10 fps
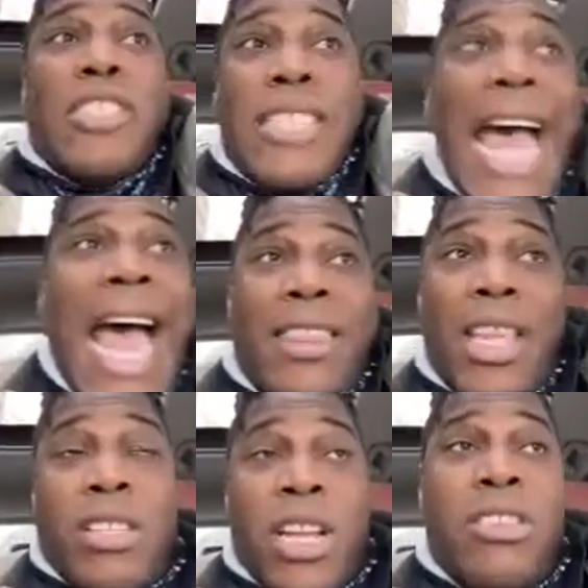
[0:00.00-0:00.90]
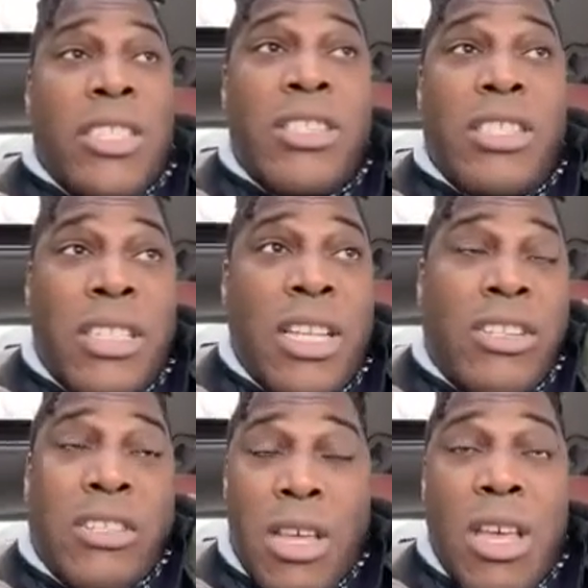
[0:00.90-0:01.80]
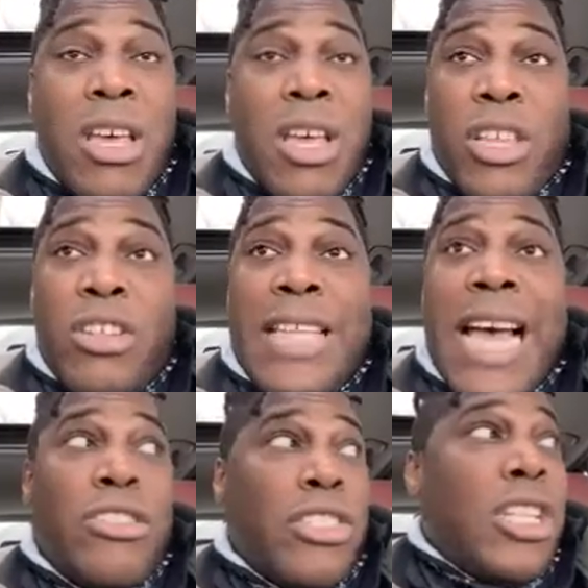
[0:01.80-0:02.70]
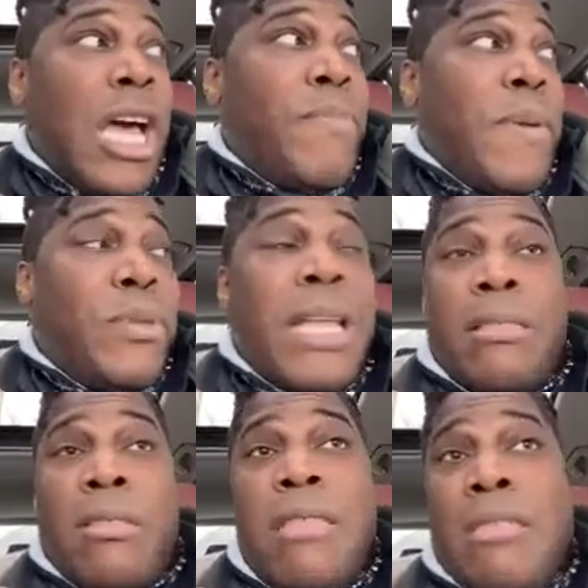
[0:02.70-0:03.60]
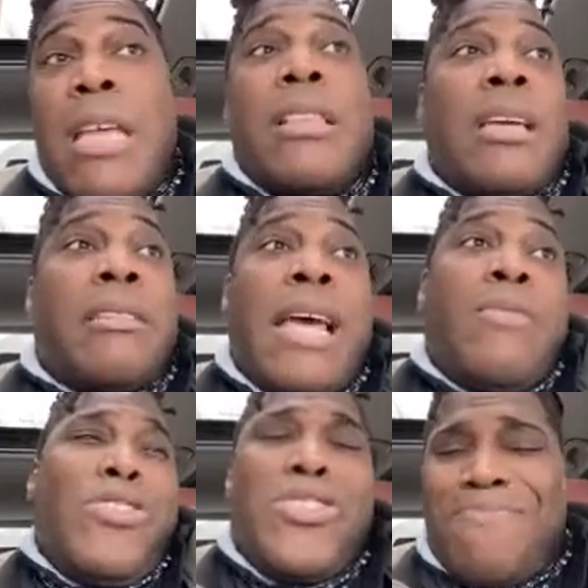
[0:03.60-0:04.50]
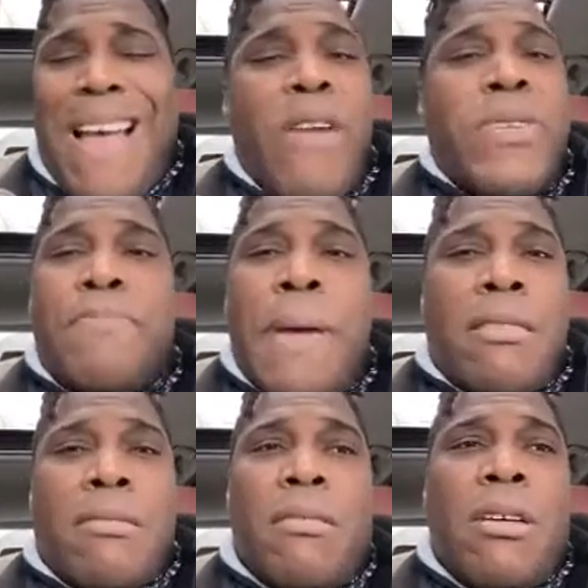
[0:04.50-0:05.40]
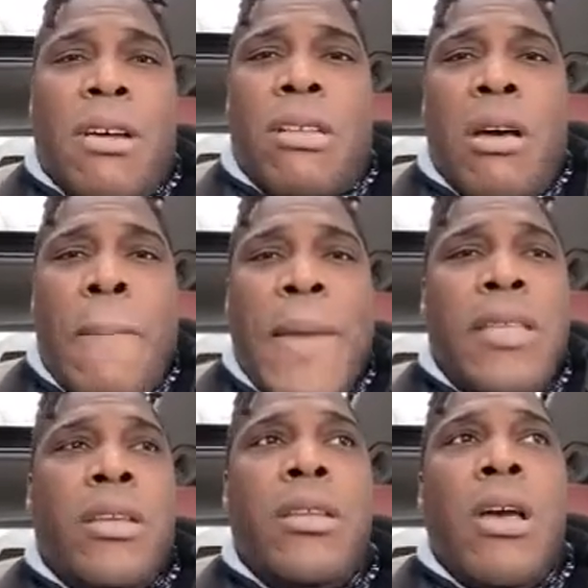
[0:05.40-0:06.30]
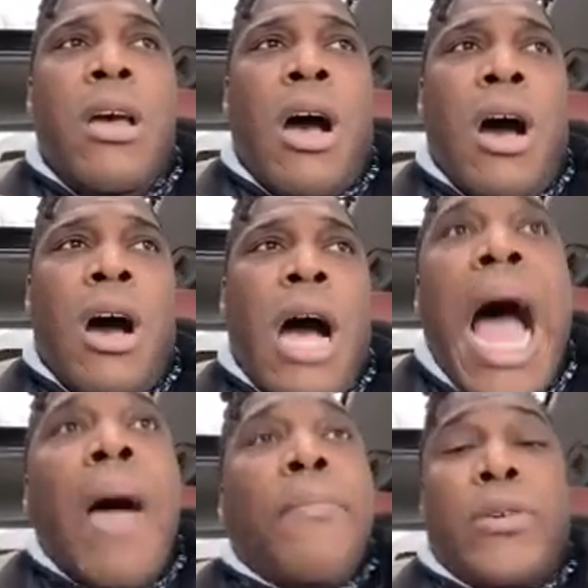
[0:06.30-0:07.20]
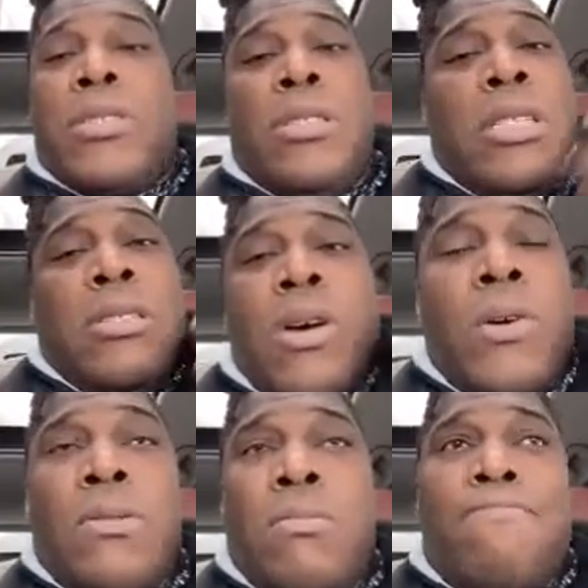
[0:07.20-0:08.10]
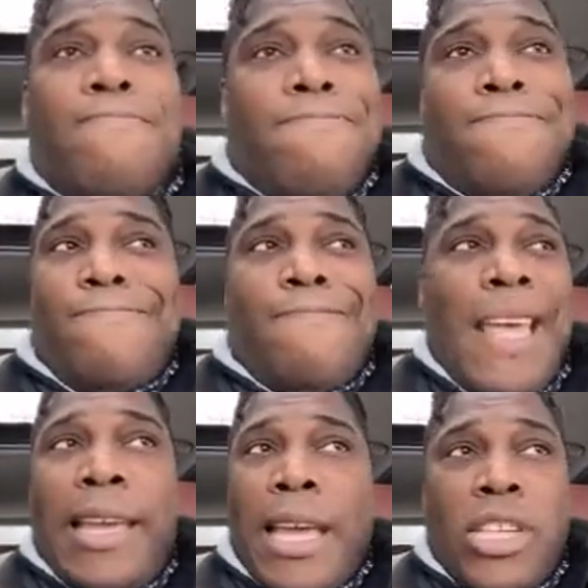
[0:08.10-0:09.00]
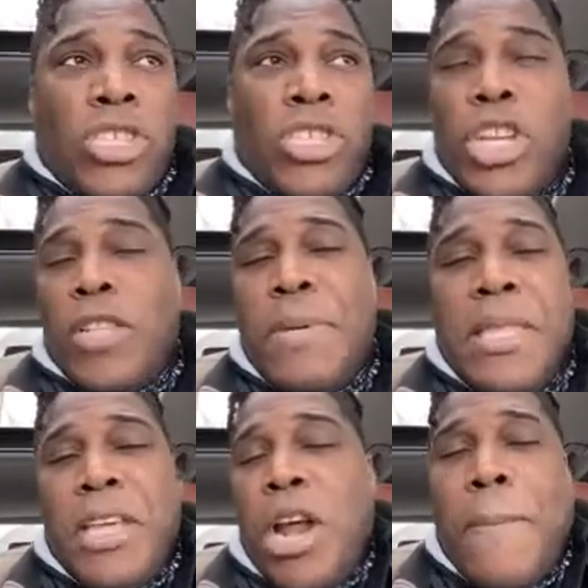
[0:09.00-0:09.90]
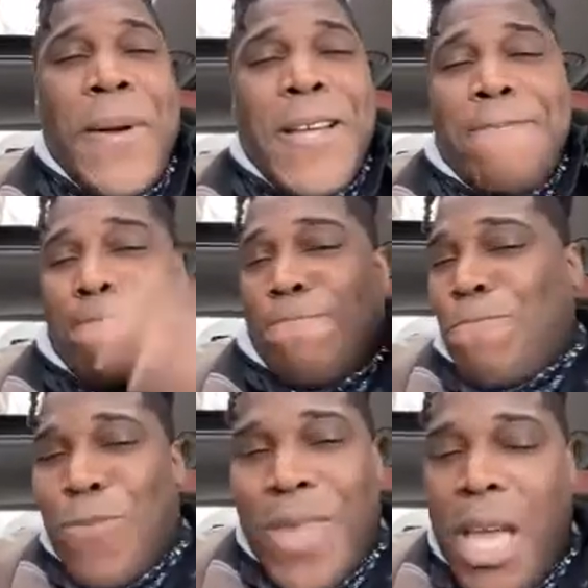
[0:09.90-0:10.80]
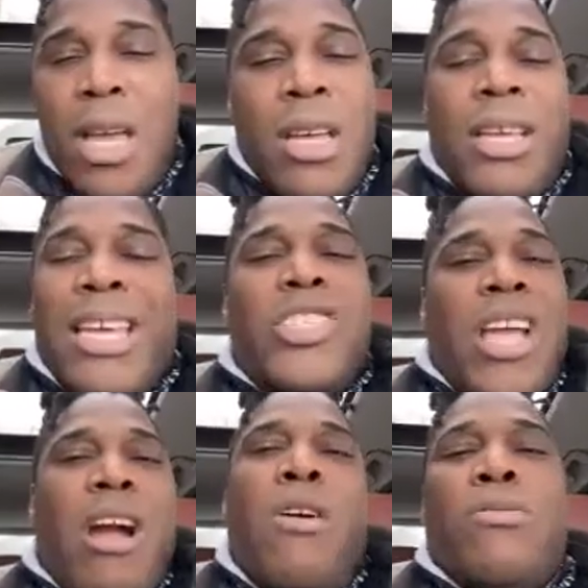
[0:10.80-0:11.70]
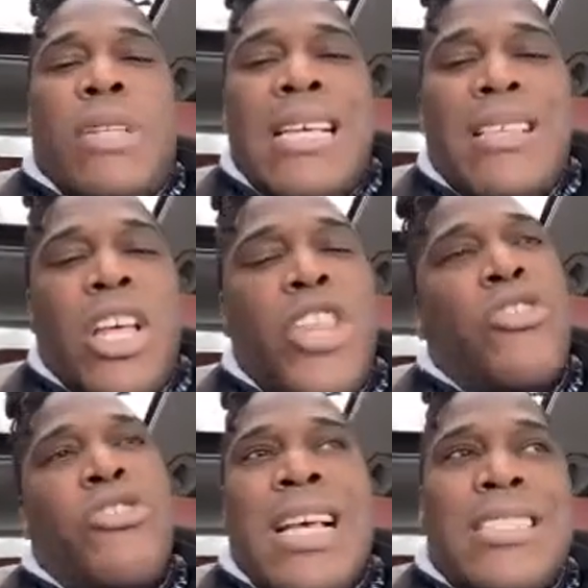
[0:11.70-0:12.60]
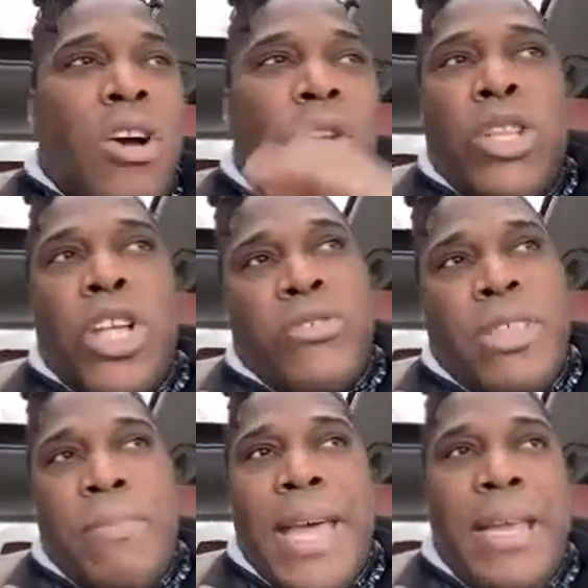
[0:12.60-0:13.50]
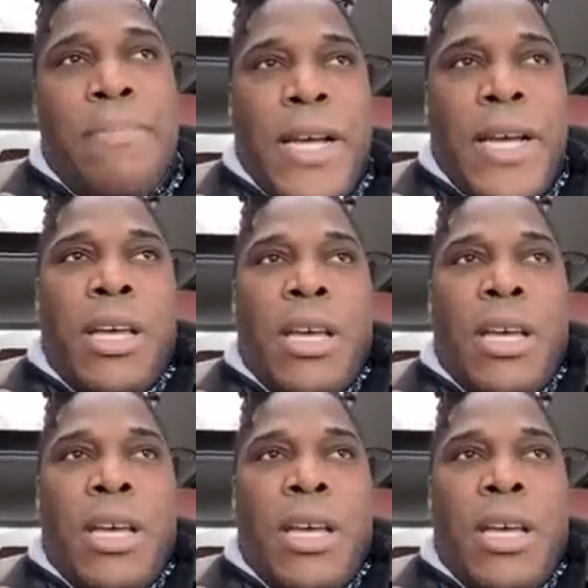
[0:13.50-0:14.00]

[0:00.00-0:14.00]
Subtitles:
that. There's that. There's a lot of people that think like that, which I respect the opinion. I personally don't think it should be there, but to each their own. That's a whole other debate, but